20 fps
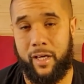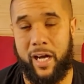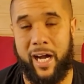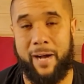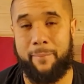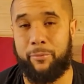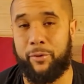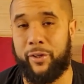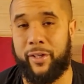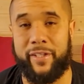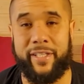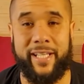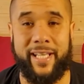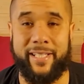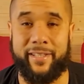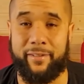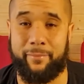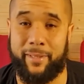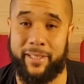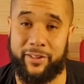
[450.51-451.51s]
I'm not at the
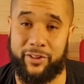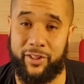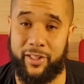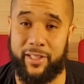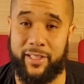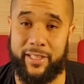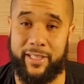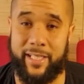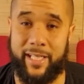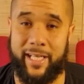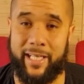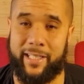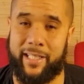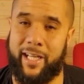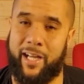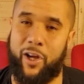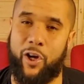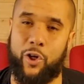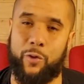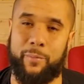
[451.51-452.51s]
end of my journey yet, and
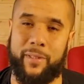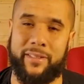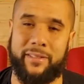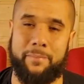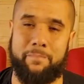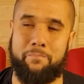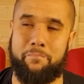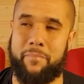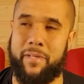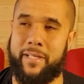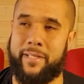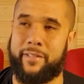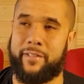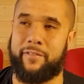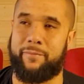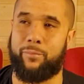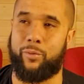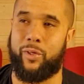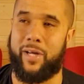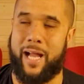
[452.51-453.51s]
I hope there's millions
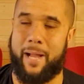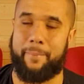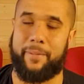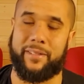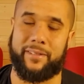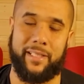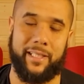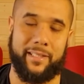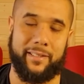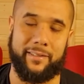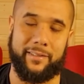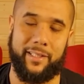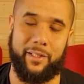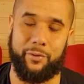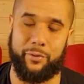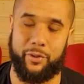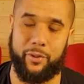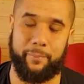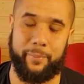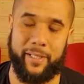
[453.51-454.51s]
of more habits I can
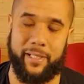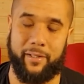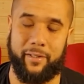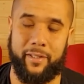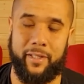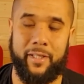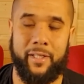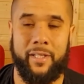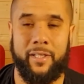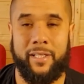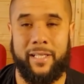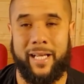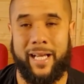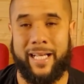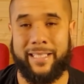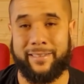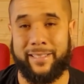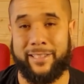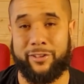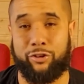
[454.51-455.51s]
tell you about
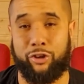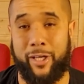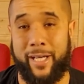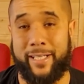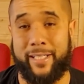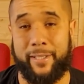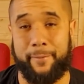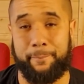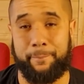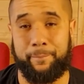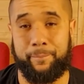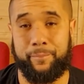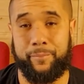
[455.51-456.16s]
as I try them.